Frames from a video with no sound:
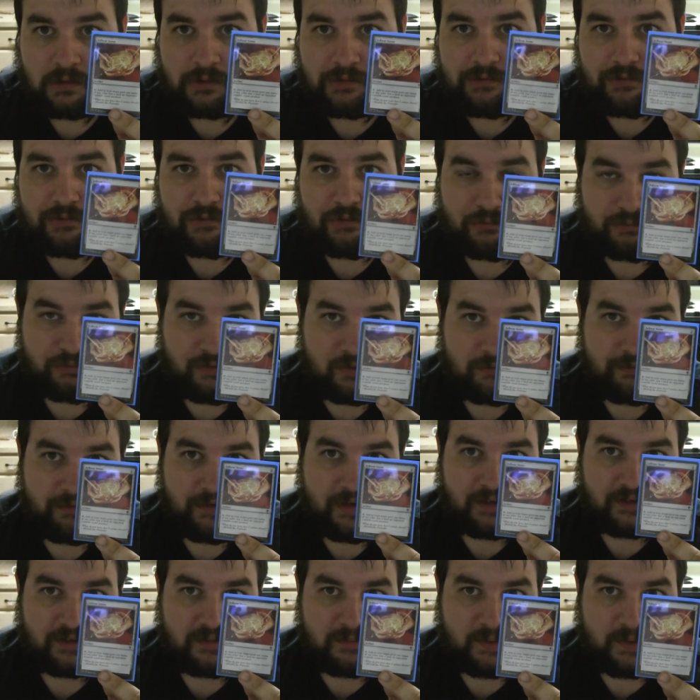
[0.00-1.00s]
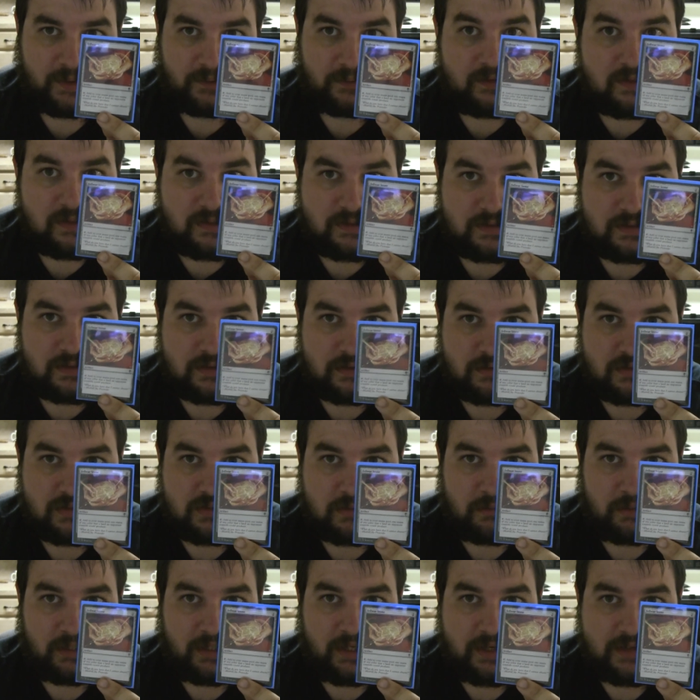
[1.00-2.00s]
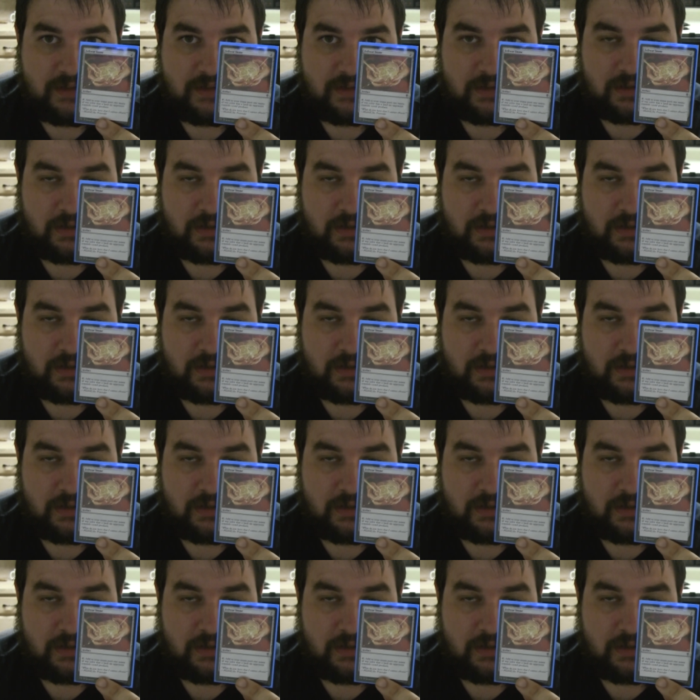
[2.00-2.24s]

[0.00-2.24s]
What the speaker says: So fun fact about this, if somebody has